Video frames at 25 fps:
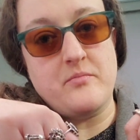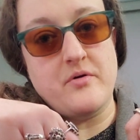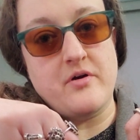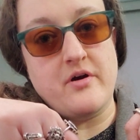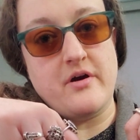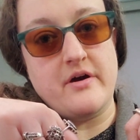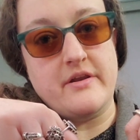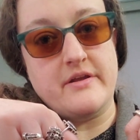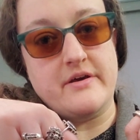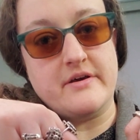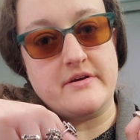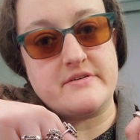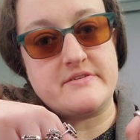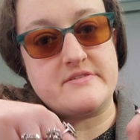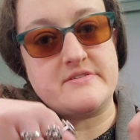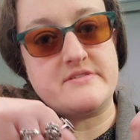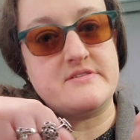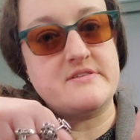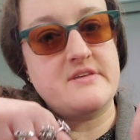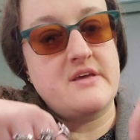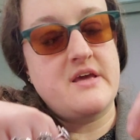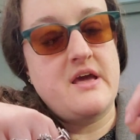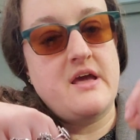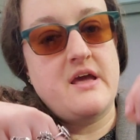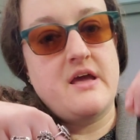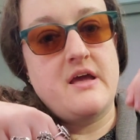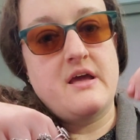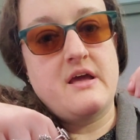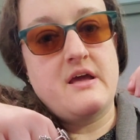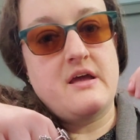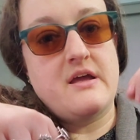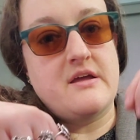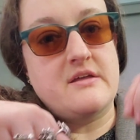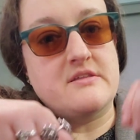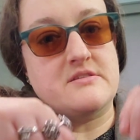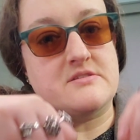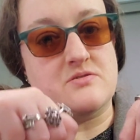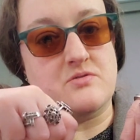products.
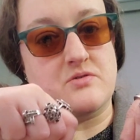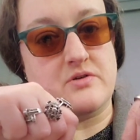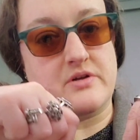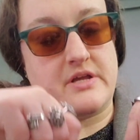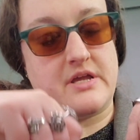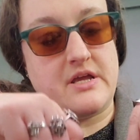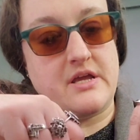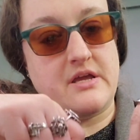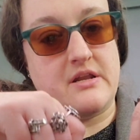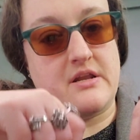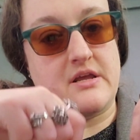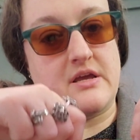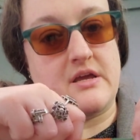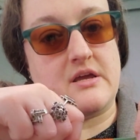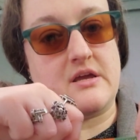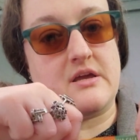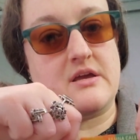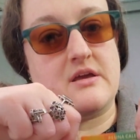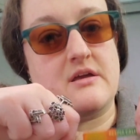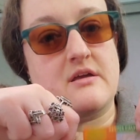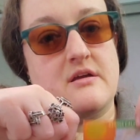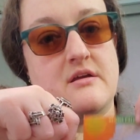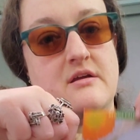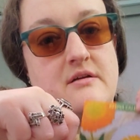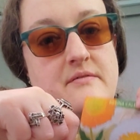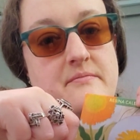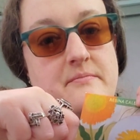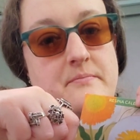It's organic.